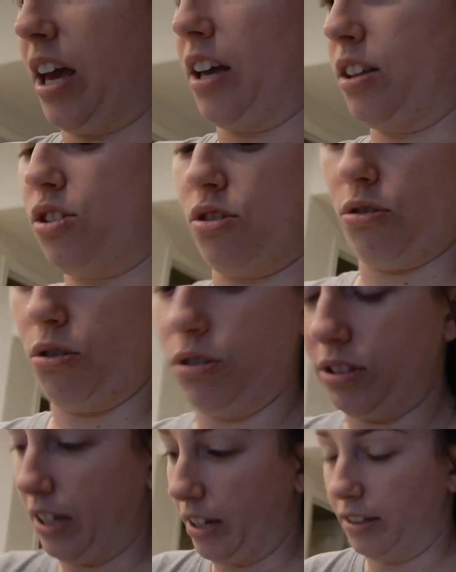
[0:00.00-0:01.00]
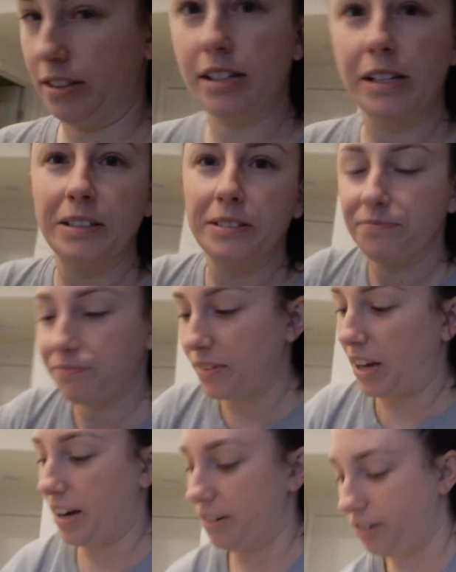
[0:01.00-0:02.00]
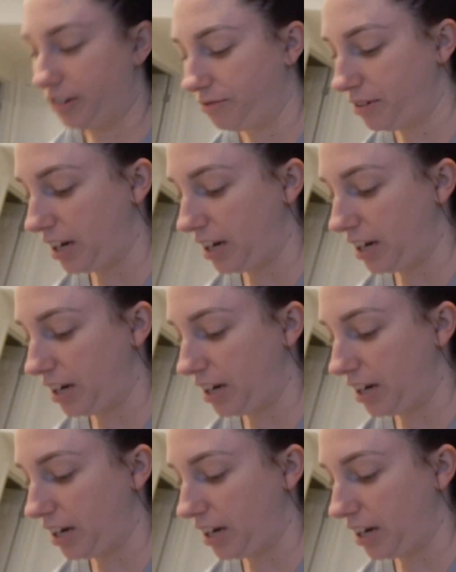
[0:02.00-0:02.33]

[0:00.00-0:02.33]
it gets so cold and I don't know.